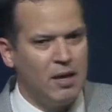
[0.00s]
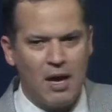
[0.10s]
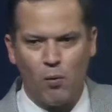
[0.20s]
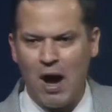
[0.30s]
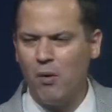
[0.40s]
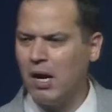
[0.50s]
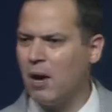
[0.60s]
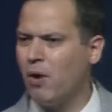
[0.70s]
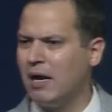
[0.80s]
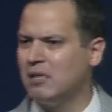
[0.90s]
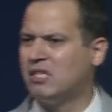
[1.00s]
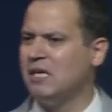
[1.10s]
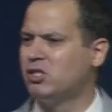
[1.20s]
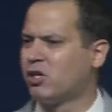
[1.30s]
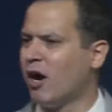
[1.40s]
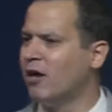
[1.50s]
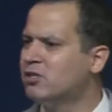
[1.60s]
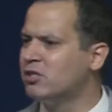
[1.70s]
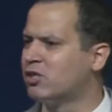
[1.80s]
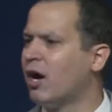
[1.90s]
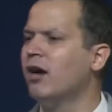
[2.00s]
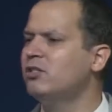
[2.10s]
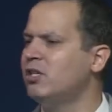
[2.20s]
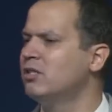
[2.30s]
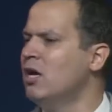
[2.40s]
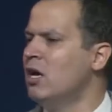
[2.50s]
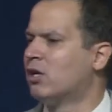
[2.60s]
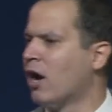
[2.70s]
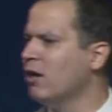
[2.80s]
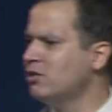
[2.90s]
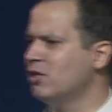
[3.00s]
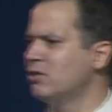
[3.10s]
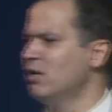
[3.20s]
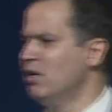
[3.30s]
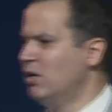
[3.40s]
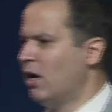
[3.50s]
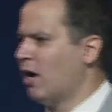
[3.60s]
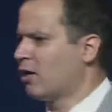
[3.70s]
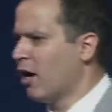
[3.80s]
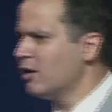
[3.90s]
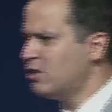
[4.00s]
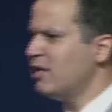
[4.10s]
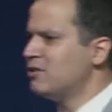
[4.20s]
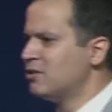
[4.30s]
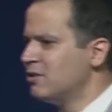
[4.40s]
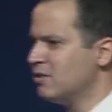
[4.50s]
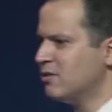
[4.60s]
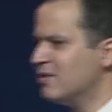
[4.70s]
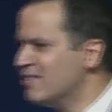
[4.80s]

Why would I want to teach curses? Curses, curses are curses.